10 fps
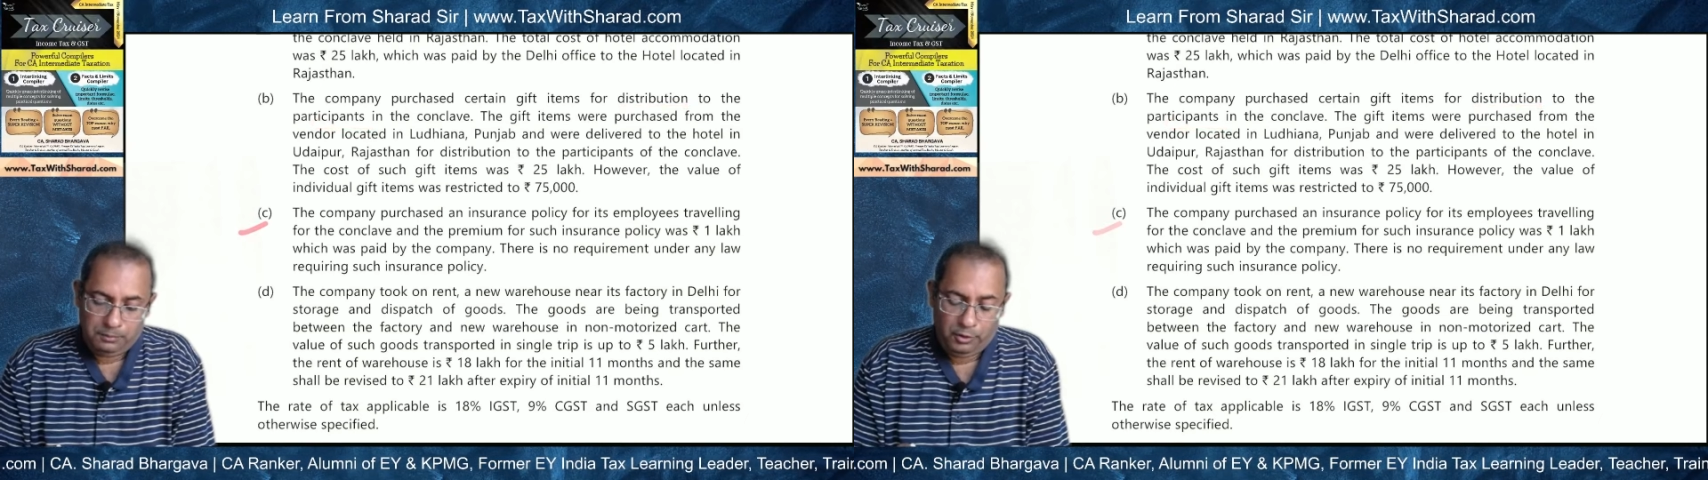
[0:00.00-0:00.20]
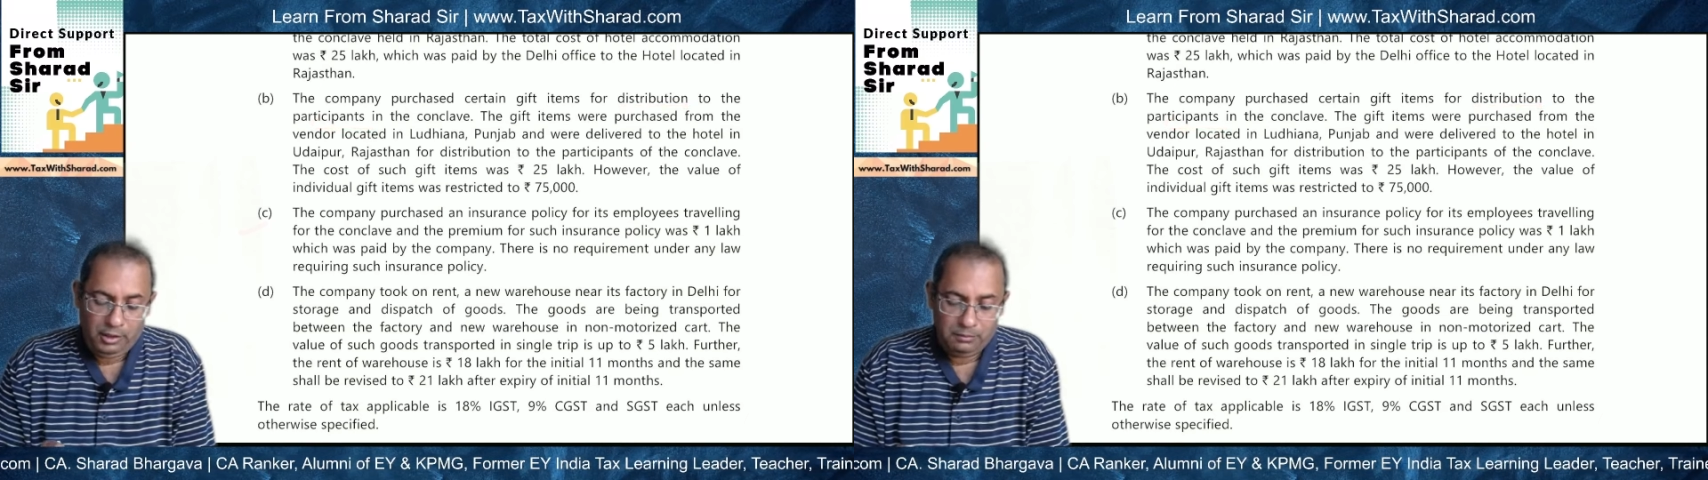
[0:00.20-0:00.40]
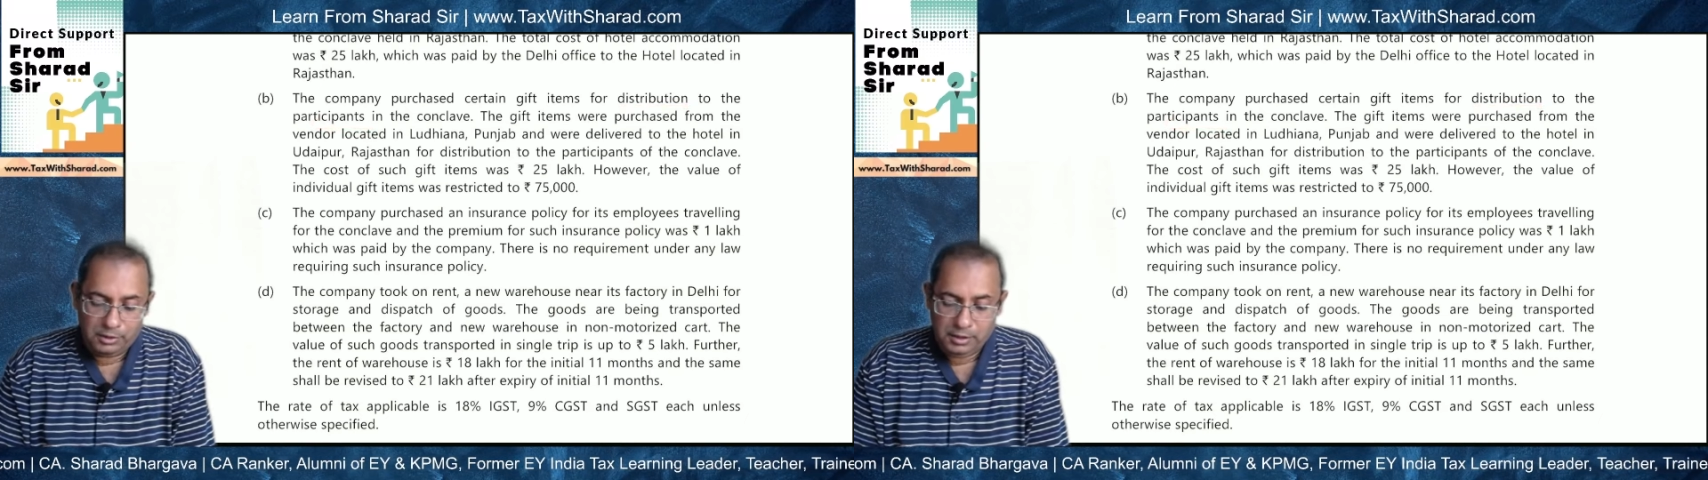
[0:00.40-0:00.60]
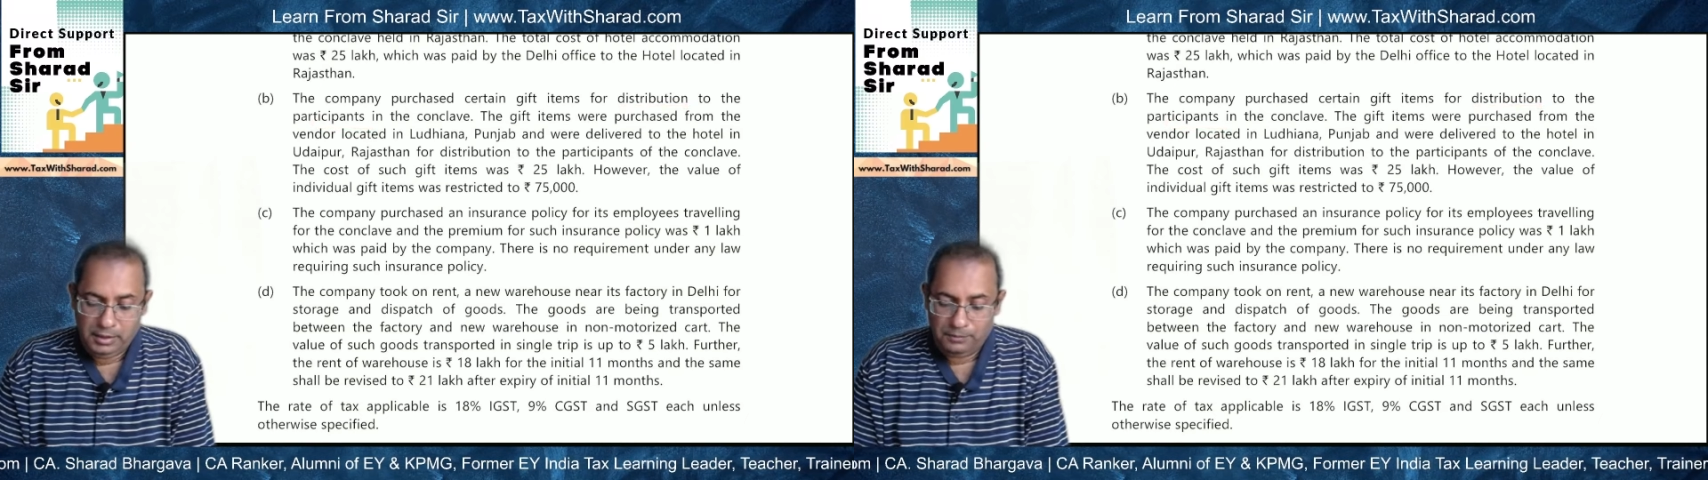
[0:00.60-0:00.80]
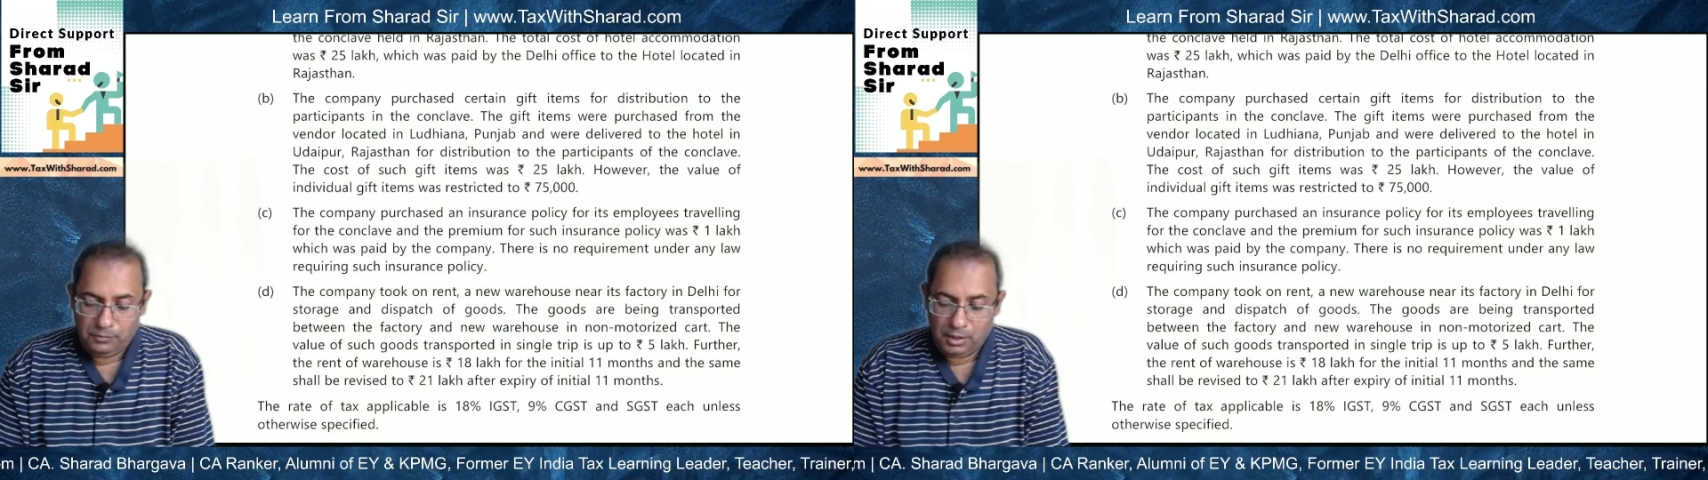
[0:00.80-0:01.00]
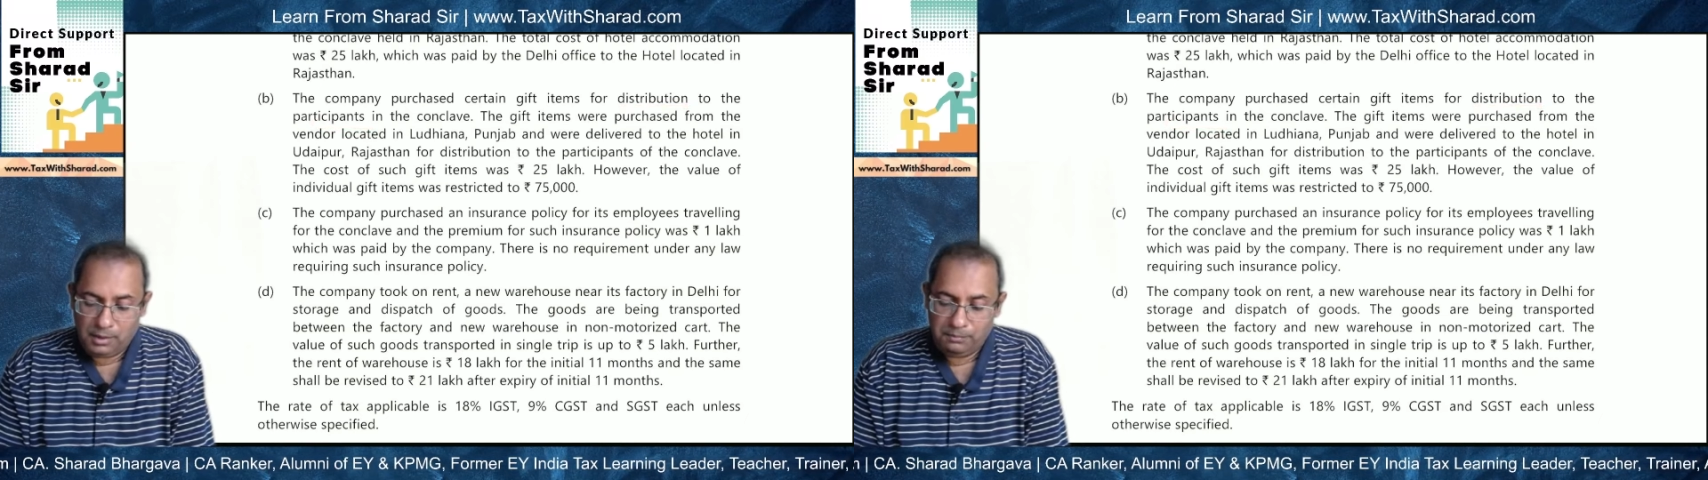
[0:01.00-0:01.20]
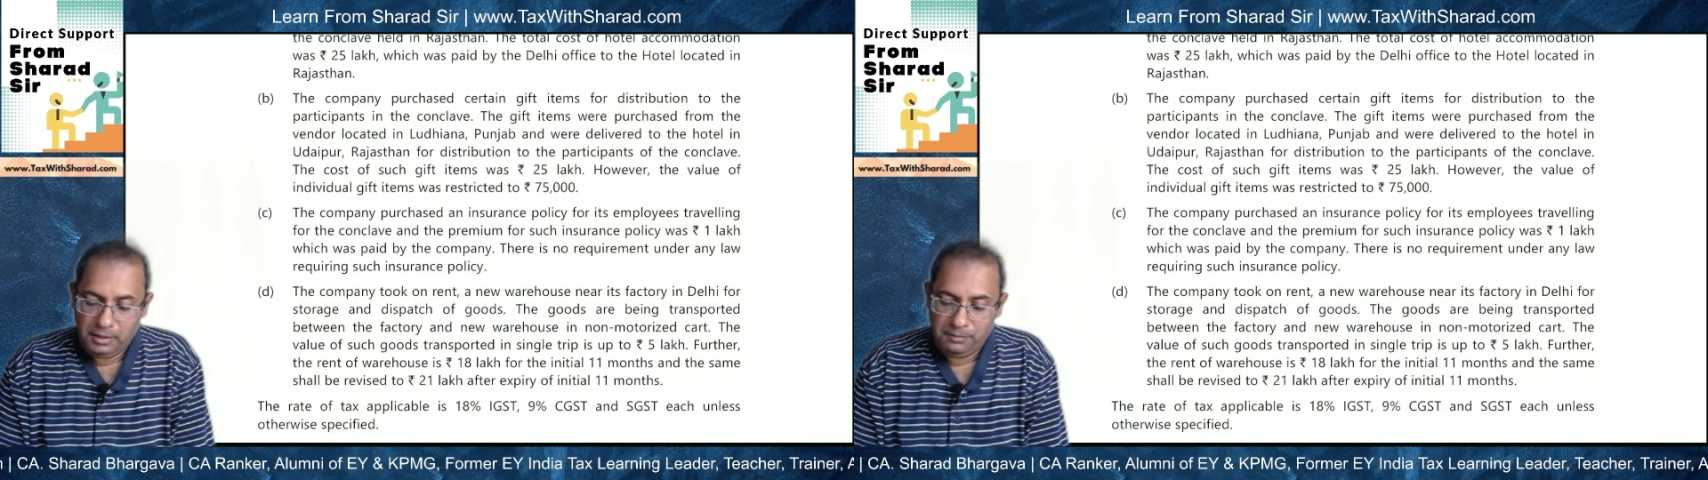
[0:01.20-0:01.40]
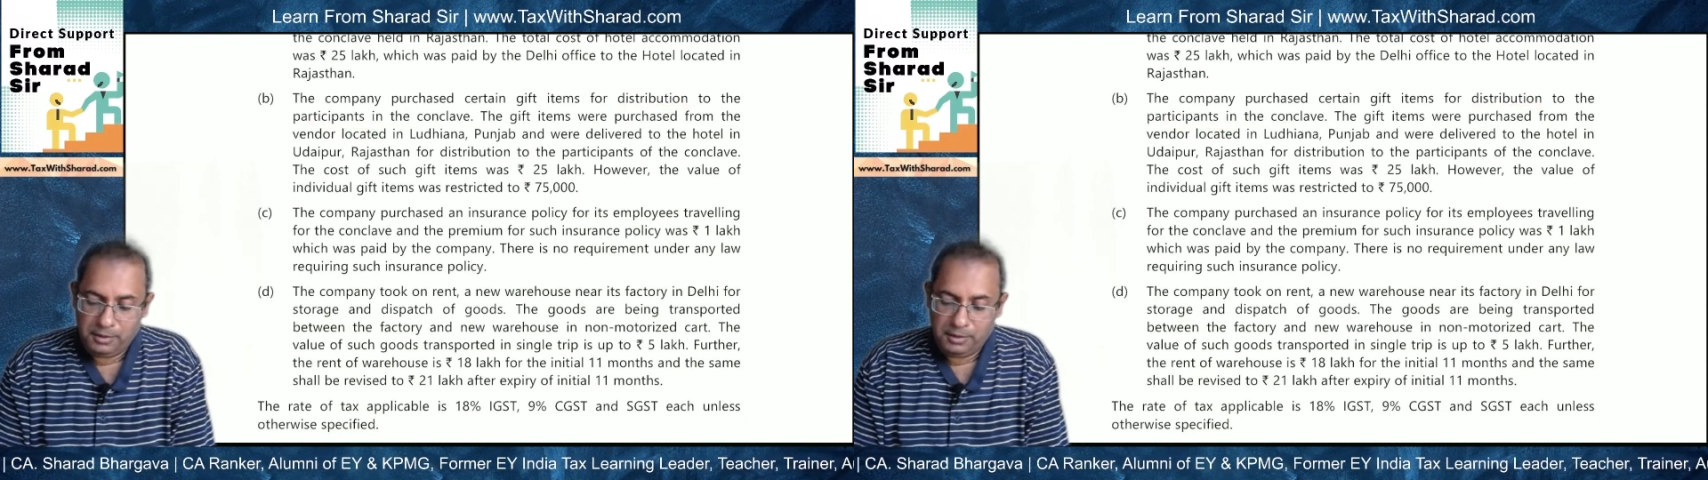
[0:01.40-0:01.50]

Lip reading: Point number C, the company